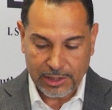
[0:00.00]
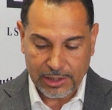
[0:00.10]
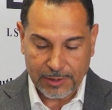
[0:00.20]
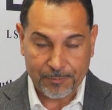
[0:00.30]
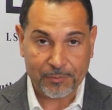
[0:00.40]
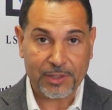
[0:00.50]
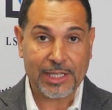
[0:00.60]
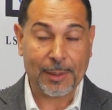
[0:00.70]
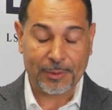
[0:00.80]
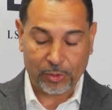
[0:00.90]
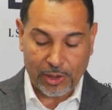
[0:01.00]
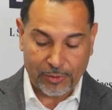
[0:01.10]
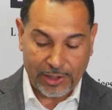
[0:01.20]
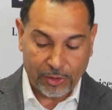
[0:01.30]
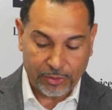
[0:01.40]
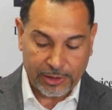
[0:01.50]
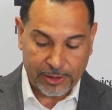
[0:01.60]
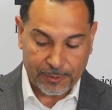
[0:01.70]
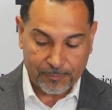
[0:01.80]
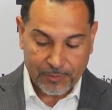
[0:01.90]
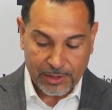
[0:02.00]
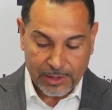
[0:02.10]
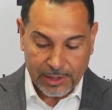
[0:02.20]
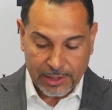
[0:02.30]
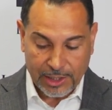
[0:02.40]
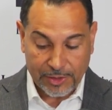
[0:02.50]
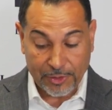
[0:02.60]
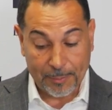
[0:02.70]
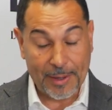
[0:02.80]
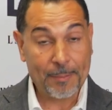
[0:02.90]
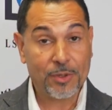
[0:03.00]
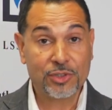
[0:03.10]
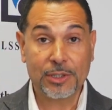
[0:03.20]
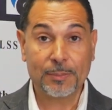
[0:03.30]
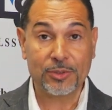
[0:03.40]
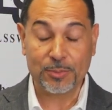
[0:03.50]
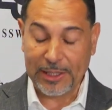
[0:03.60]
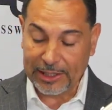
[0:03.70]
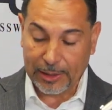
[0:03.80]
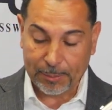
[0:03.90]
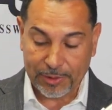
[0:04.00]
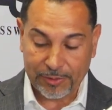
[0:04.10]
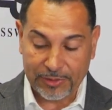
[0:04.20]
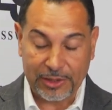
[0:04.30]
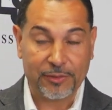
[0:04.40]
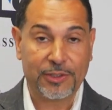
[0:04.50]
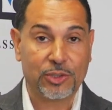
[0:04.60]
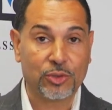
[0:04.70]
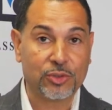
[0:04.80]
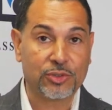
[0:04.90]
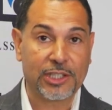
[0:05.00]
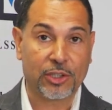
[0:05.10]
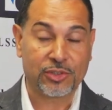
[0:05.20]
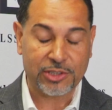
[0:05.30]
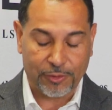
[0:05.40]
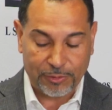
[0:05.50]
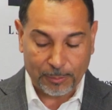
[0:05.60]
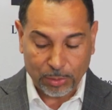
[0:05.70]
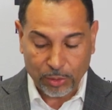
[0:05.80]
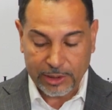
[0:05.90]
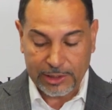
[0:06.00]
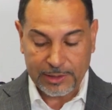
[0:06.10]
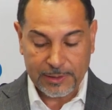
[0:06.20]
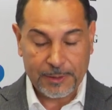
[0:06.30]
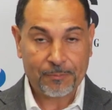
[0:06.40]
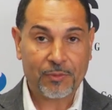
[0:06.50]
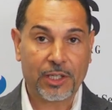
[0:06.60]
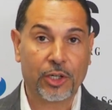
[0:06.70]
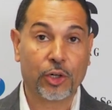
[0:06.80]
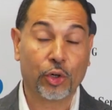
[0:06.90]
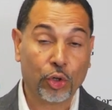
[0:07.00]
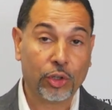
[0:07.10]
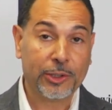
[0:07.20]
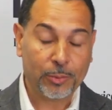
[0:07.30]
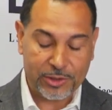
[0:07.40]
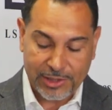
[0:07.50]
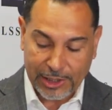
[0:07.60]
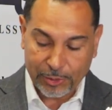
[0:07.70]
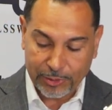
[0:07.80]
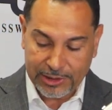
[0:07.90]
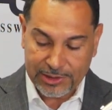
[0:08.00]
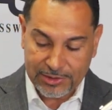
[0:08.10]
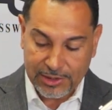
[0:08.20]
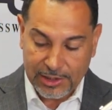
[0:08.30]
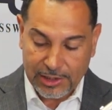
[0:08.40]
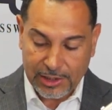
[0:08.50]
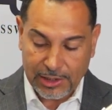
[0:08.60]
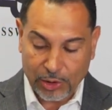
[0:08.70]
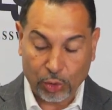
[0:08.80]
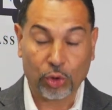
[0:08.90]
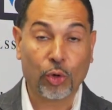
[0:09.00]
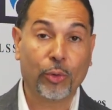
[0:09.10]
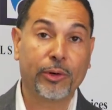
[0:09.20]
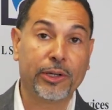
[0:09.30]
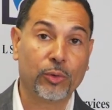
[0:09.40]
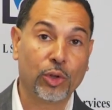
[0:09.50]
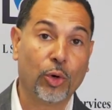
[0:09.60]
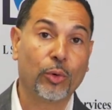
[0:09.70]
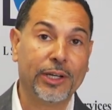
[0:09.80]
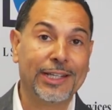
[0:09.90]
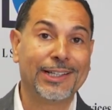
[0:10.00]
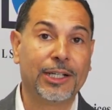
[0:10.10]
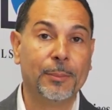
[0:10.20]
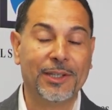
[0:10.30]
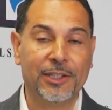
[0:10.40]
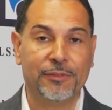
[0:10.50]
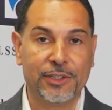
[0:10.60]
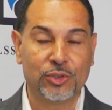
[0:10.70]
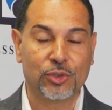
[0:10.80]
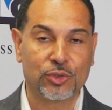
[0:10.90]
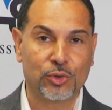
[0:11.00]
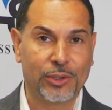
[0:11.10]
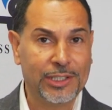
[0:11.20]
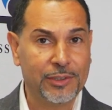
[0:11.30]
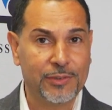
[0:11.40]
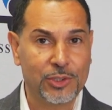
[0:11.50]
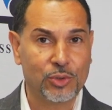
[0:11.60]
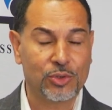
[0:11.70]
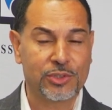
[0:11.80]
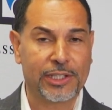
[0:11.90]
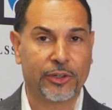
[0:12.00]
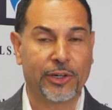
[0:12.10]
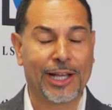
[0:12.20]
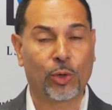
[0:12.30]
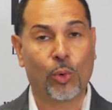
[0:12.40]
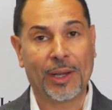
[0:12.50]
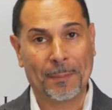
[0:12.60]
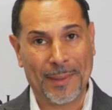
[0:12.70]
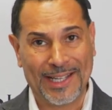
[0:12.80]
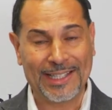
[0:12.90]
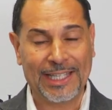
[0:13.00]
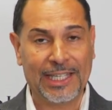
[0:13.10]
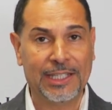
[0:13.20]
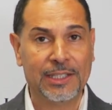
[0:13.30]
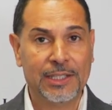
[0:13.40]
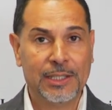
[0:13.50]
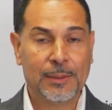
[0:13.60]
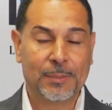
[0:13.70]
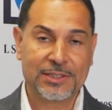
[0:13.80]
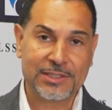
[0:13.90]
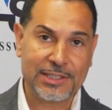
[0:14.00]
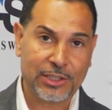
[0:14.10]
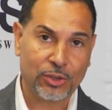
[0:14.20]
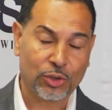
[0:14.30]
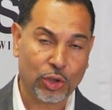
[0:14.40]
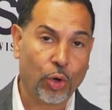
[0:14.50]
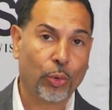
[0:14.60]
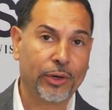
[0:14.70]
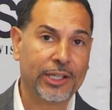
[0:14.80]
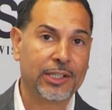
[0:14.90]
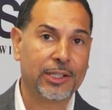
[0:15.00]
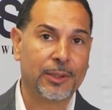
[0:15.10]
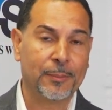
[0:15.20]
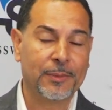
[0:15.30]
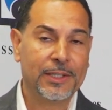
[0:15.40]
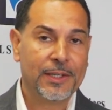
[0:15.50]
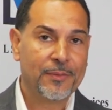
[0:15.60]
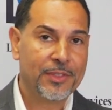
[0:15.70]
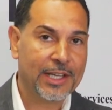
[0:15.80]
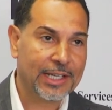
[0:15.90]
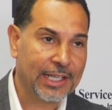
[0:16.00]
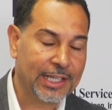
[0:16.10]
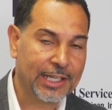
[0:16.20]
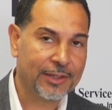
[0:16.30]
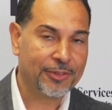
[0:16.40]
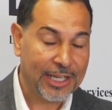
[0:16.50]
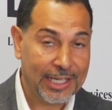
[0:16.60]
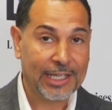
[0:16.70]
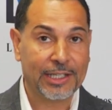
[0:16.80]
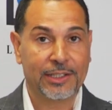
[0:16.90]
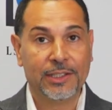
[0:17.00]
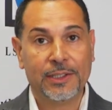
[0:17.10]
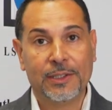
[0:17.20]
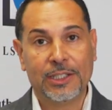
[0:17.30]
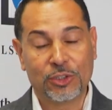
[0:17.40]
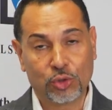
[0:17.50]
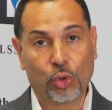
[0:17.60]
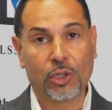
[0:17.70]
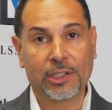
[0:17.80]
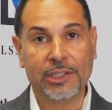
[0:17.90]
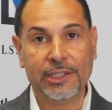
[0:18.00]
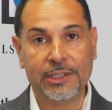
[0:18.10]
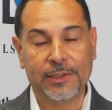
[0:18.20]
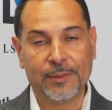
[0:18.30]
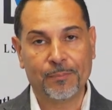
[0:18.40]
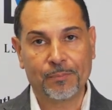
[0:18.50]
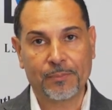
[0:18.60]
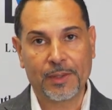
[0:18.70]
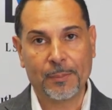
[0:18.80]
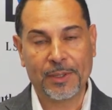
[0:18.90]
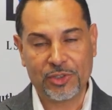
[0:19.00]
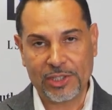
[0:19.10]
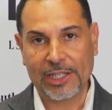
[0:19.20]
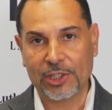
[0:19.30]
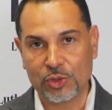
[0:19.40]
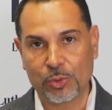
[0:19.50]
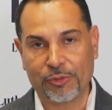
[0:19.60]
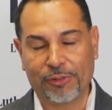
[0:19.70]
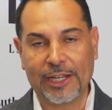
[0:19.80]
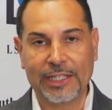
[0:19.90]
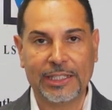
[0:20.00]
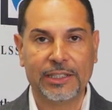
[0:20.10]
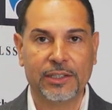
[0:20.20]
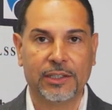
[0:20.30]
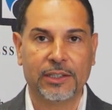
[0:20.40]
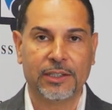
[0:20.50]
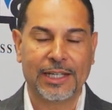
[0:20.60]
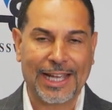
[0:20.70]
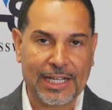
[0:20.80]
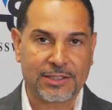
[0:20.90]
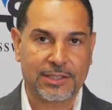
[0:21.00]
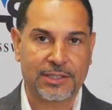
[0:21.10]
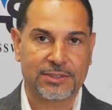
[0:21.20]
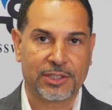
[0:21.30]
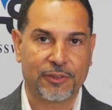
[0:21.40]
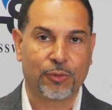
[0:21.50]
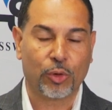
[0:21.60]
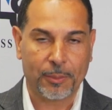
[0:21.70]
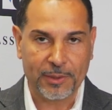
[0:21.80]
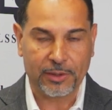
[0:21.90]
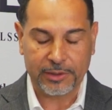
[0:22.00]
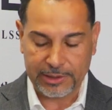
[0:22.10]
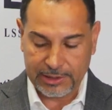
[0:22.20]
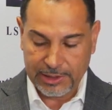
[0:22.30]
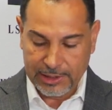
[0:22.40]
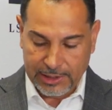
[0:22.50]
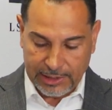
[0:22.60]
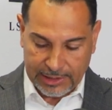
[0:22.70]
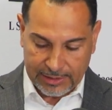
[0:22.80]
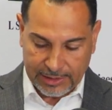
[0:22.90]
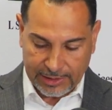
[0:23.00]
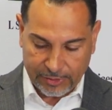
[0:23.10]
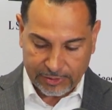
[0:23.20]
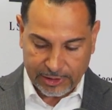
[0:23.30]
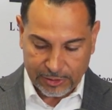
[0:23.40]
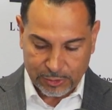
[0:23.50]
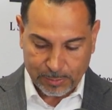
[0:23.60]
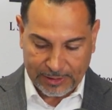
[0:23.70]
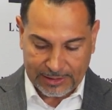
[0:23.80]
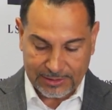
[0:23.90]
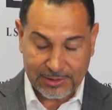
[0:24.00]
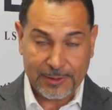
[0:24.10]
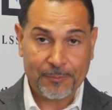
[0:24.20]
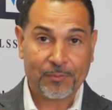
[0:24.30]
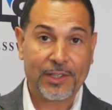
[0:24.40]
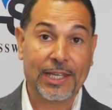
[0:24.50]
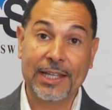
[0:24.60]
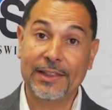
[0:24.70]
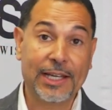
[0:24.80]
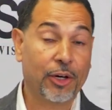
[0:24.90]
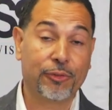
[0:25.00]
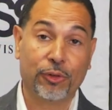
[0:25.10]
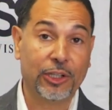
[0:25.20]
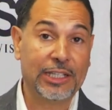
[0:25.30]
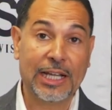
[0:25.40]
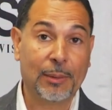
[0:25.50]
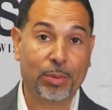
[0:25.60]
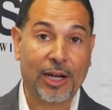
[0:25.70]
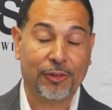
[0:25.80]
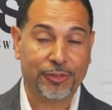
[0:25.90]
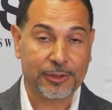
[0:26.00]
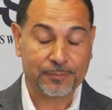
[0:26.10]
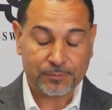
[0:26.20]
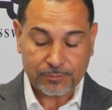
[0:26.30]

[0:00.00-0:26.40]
Common Ground Healthcare. Their membership is made up of individuals that are self-employed, early retirees, or lower income individuals. So individuals that are not quite Medicaid, but still lower income, that have had historically been challenged with finding access and affordability in the healthcare space. And they are fully nonprofit.